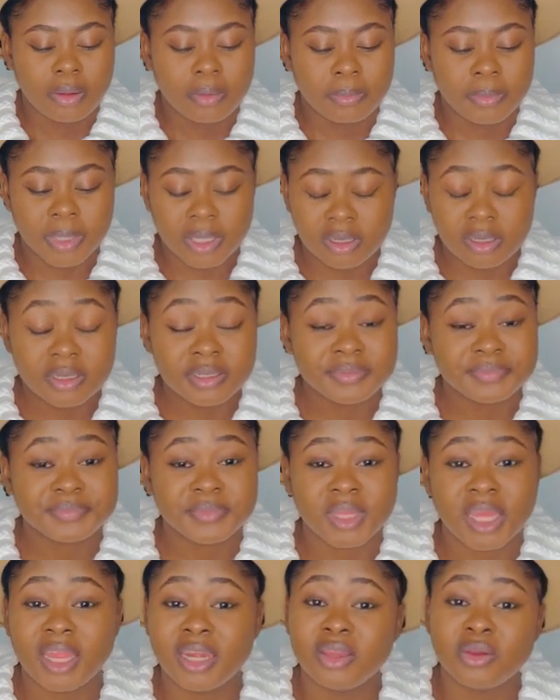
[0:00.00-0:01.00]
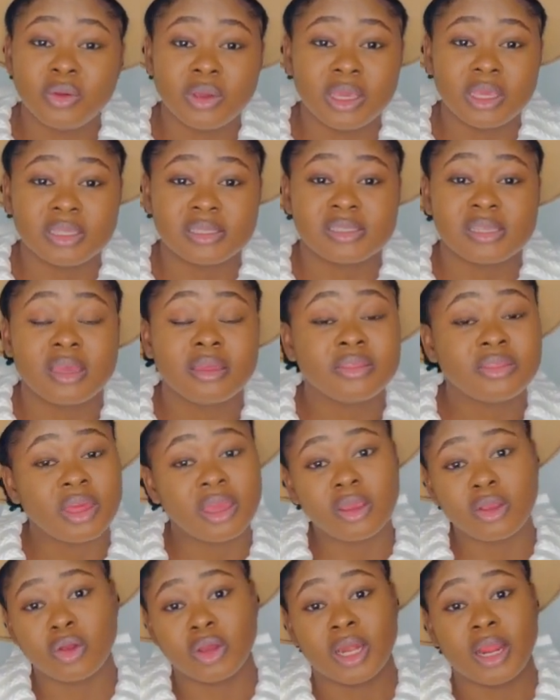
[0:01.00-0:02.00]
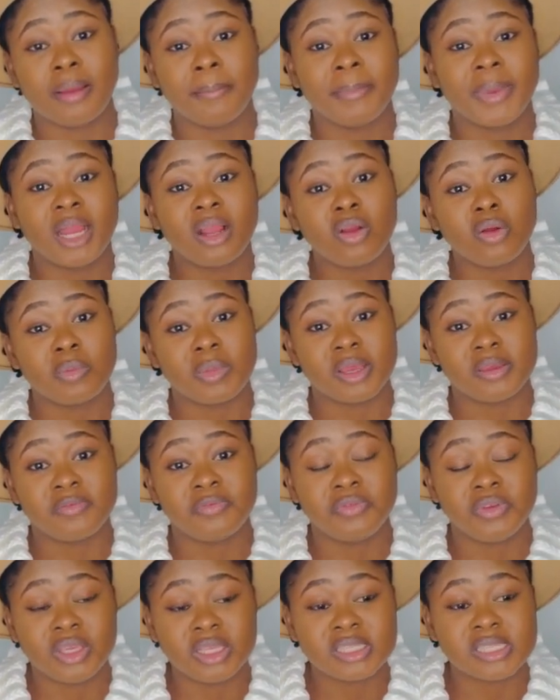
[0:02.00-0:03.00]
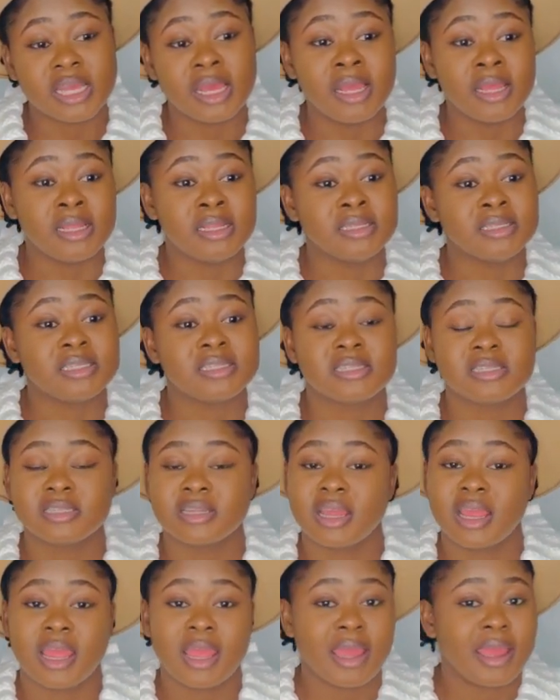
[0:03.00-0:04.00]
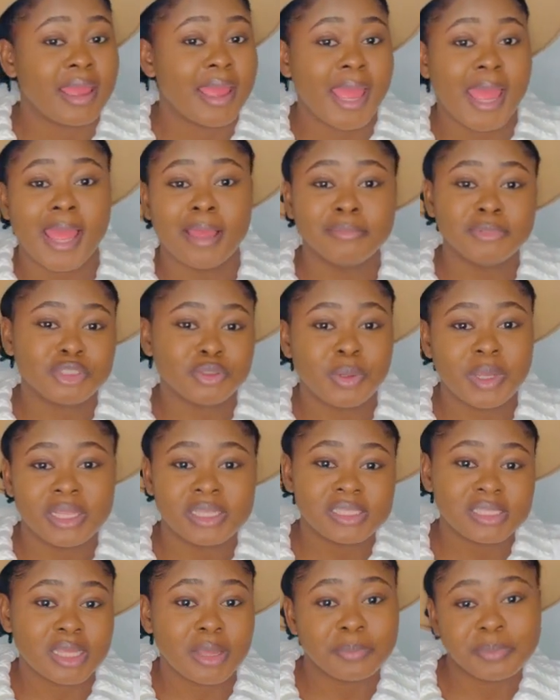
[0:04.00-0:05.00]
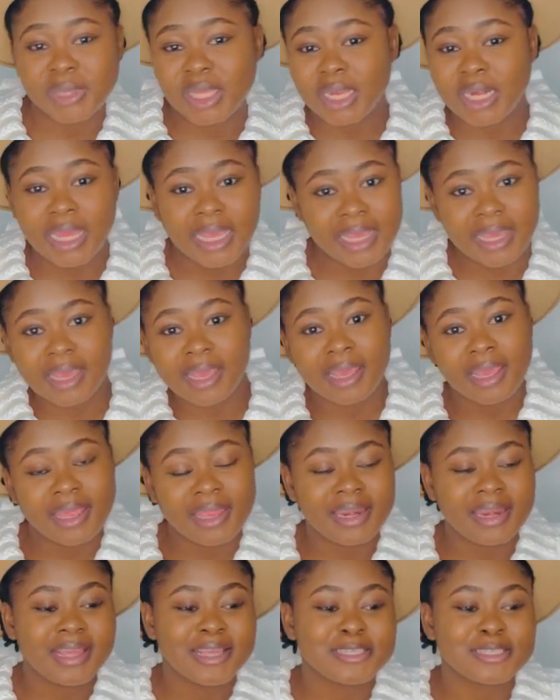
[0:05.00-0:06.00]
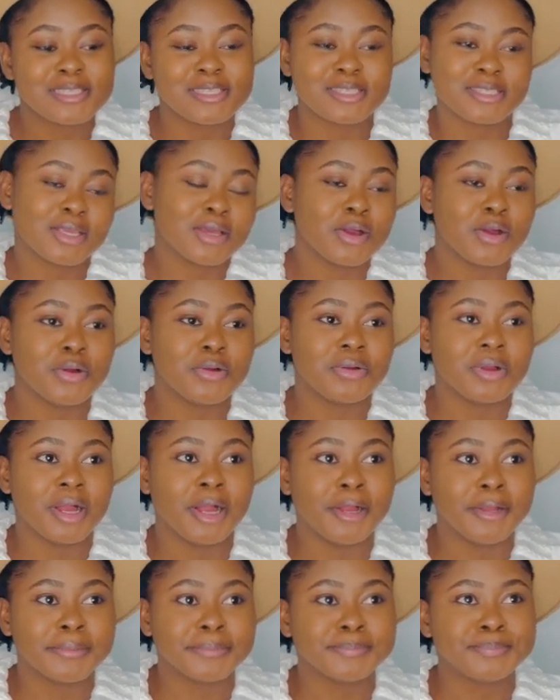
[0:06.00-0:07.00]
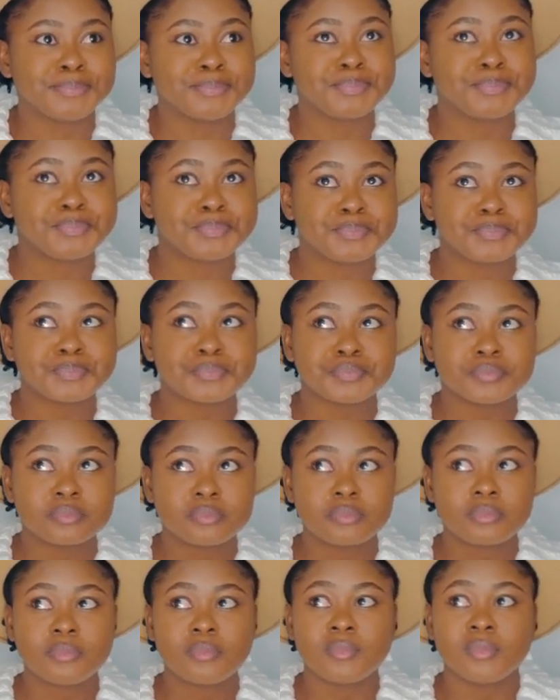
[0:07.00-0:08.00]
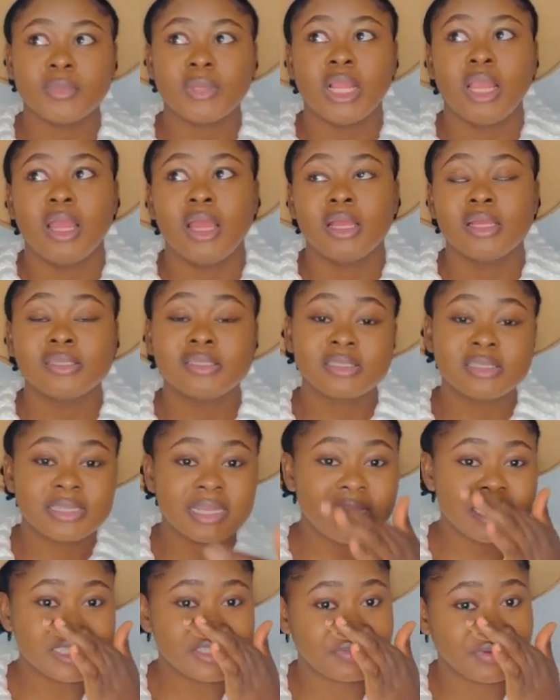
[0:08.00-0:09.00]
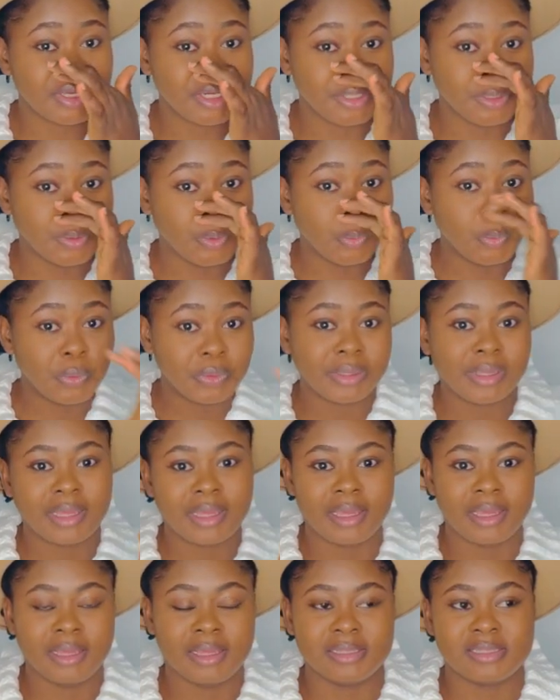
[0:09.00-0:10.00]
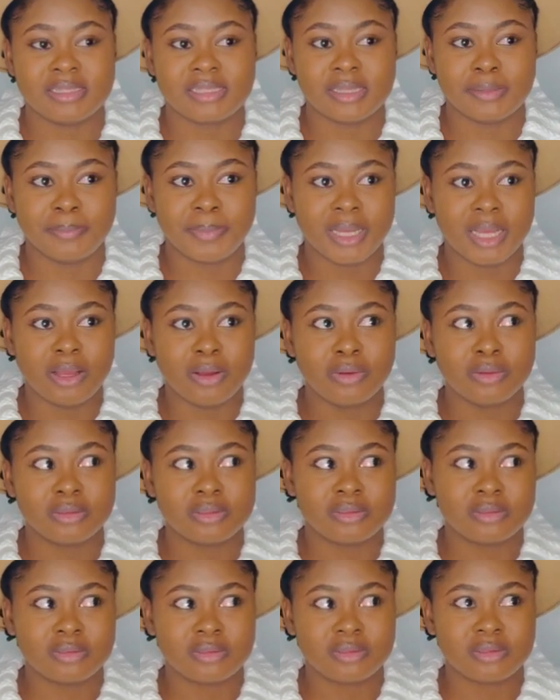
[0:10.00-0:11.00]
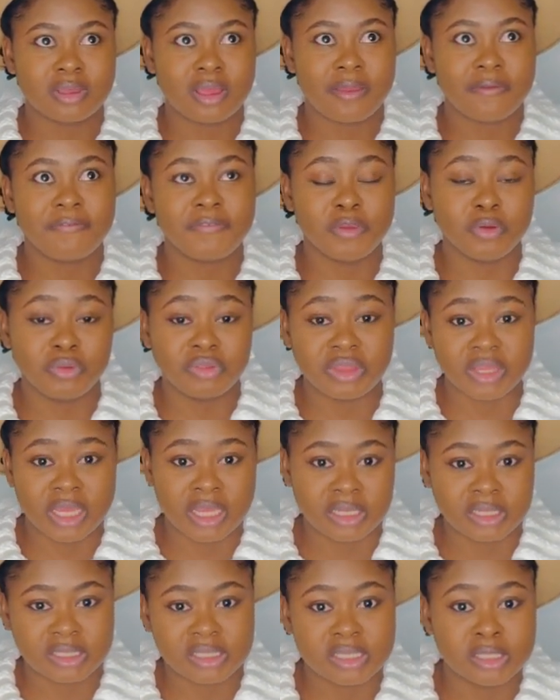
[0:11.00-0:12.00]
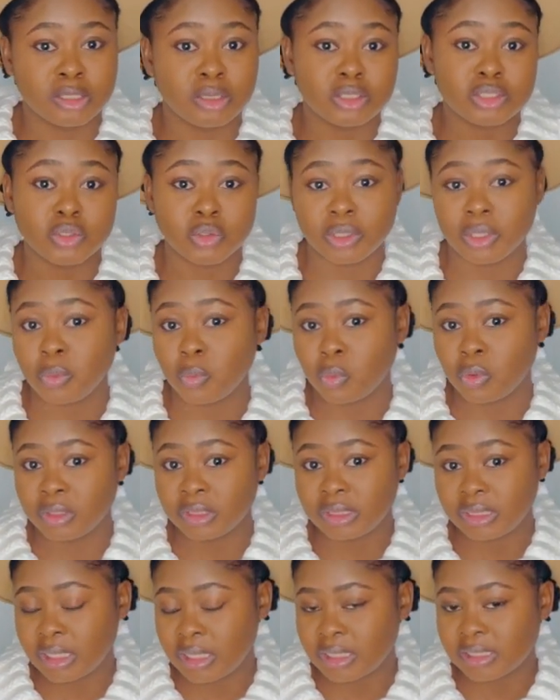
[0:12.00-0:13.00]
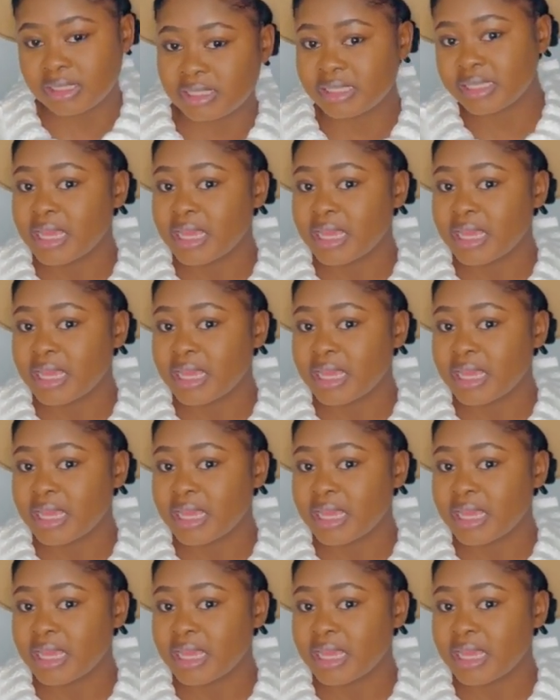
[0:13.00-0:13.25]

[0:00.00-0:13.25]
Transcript: But anyways, thank God I'm back on my feet and I'm doing something again. So today's video, it's about a few things, not only one thing.